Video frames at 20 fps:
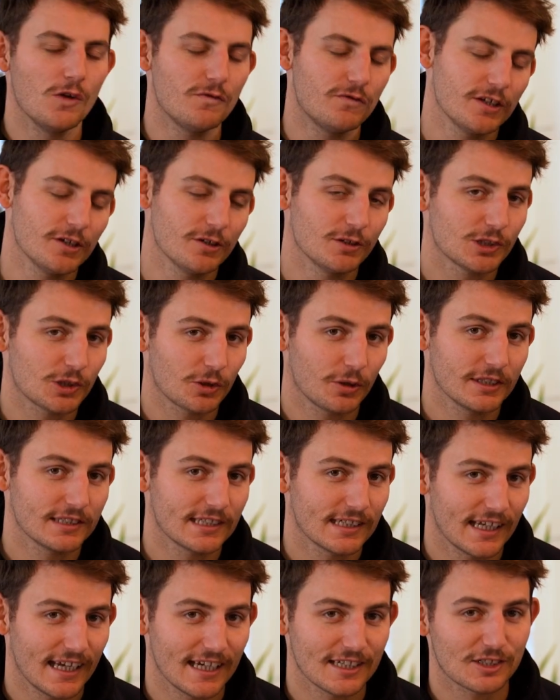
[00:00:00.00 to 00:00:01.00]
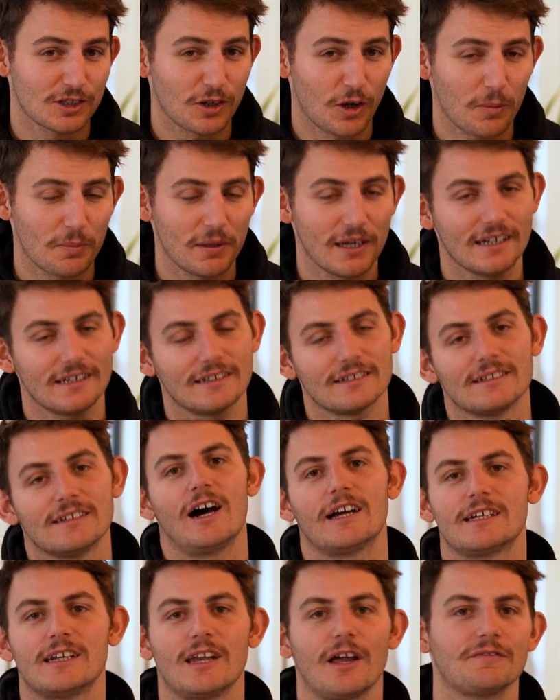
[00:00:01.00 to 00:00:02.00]
Hopefully you enjoyed today's topic.
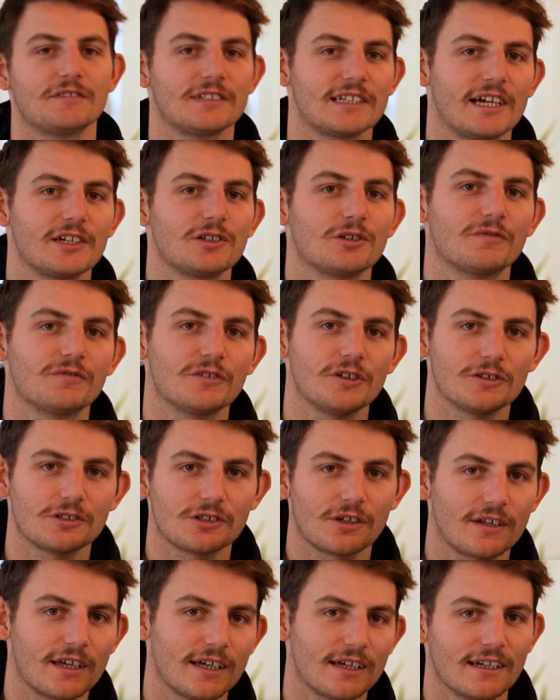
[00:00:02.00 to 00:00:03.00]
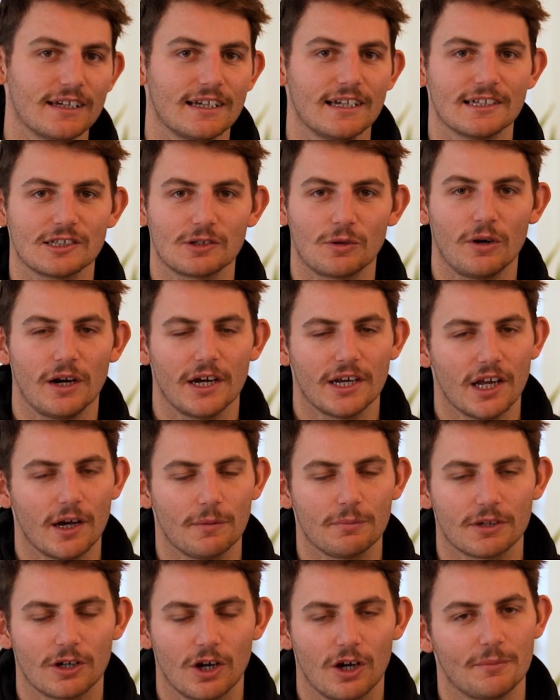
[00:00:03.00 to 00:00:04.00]
I'd love to get your views on it. It's quite an
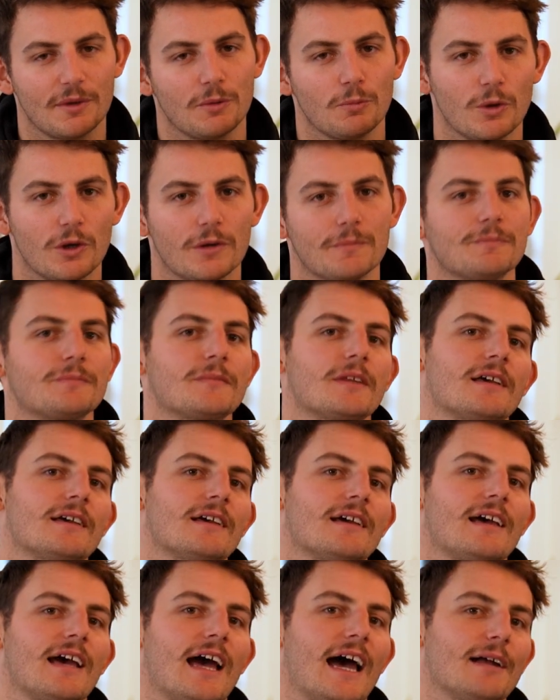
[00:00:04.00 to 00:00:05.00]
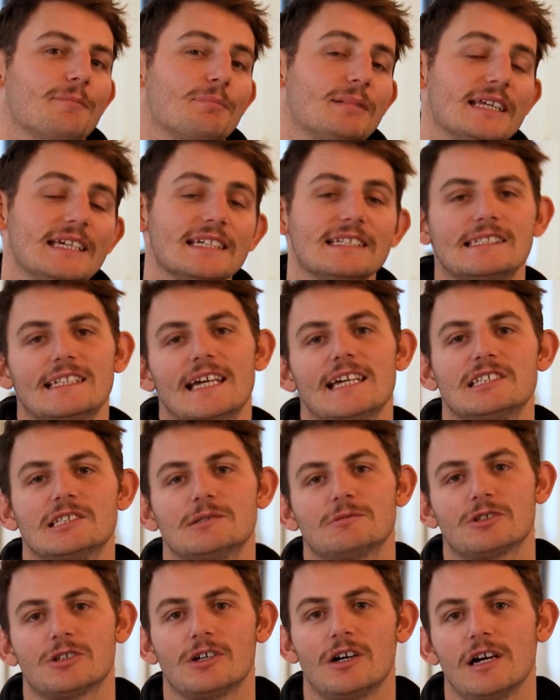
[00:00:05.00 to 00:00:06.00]
up and coming one. And please stay
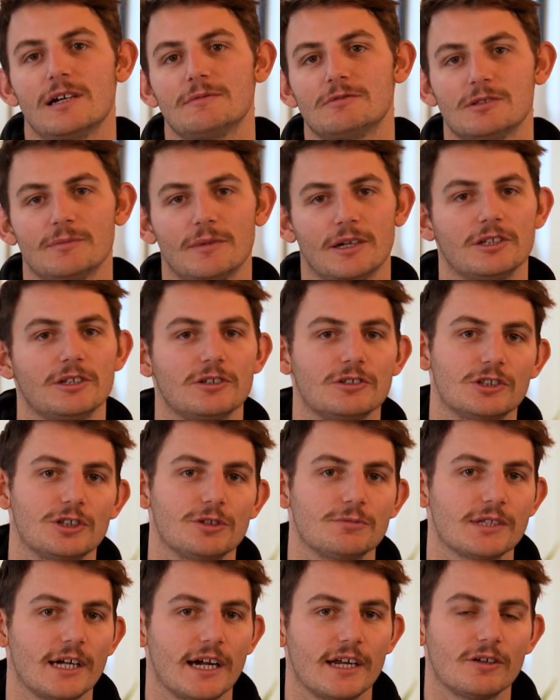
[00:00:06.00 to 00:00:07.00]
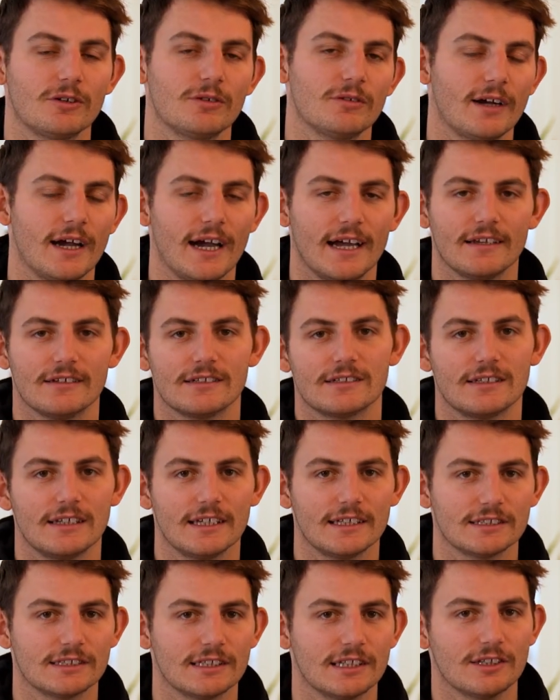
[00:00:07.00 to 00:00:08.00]
subscribed to my YouTube channel and
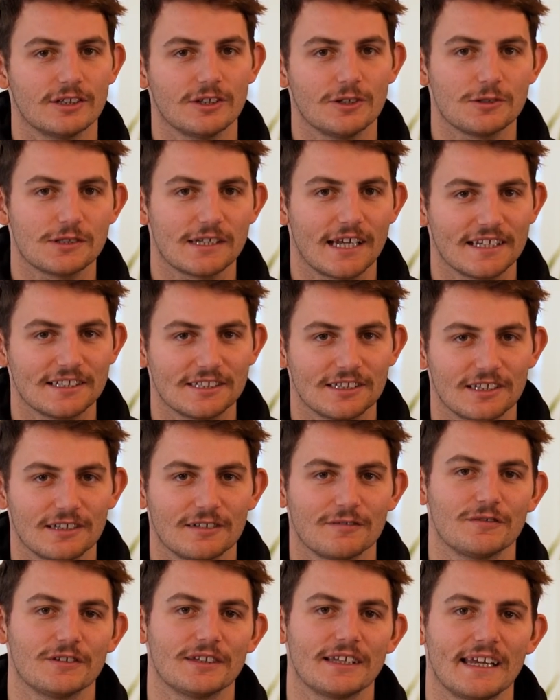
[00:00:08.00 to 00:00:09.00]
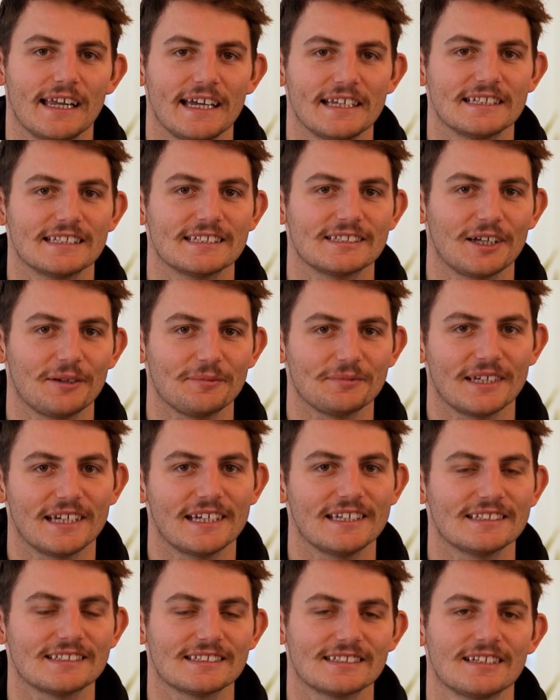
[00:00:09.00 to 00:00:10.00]
LinkedIn newsletter for the latest
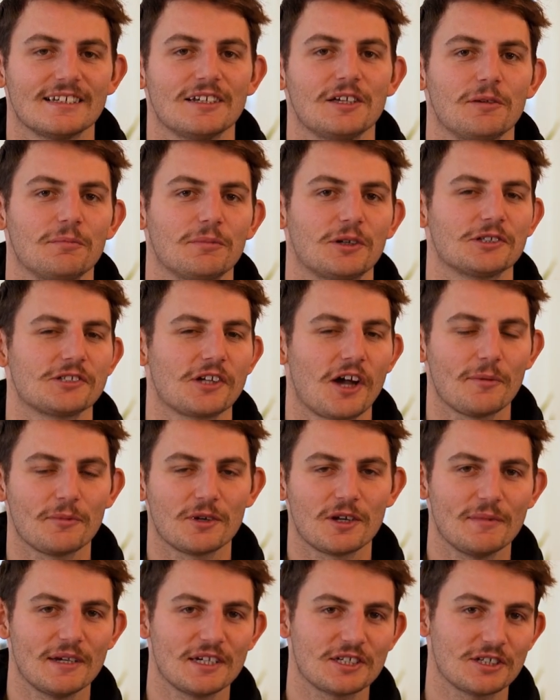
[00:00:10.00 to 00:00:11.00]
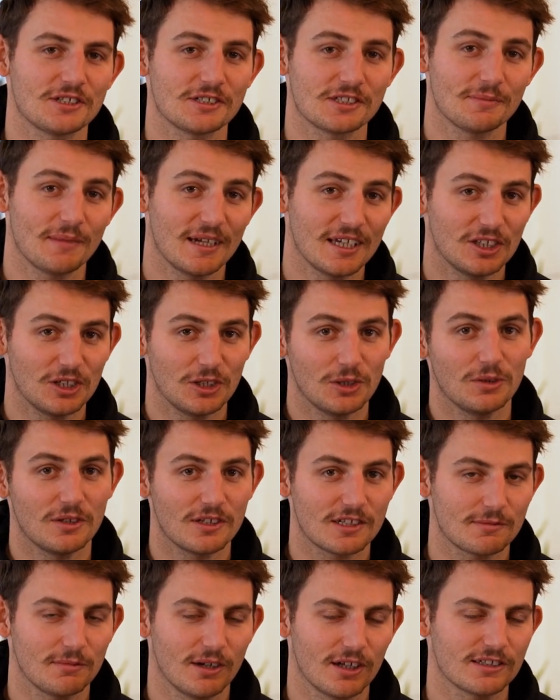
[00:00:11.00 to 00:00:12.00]
updates because I'm on a mission to make you
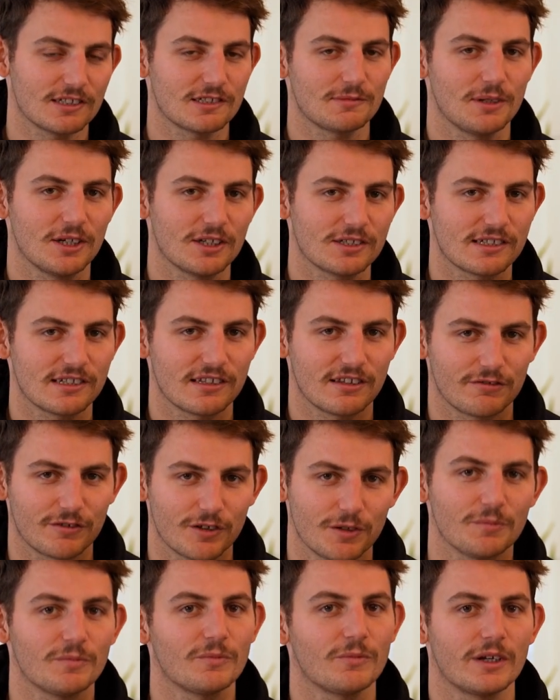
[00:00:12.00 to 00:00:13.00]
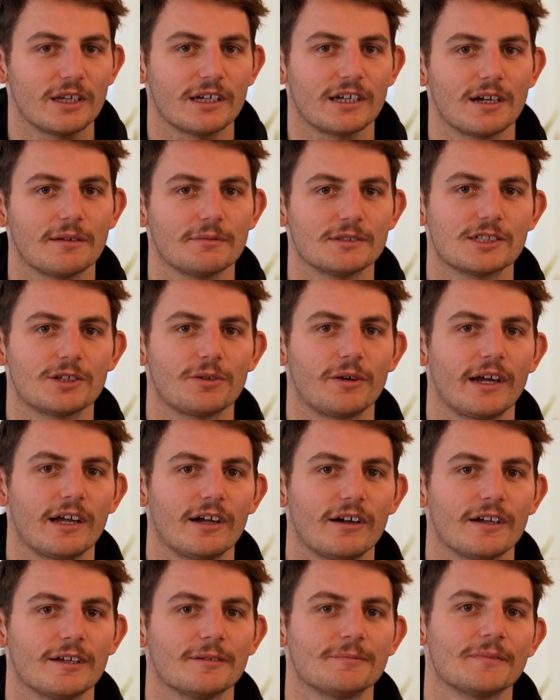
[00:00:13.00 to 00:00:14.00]
the smartest person in the room when it comes to
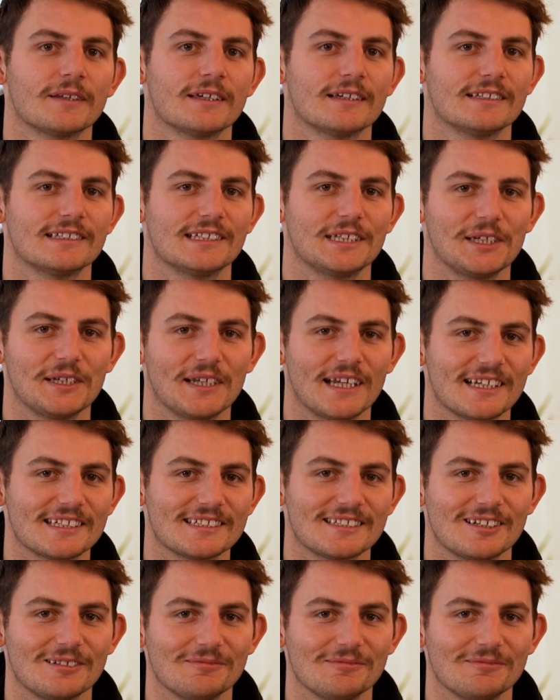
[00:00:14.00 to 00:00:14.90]
AI. See you next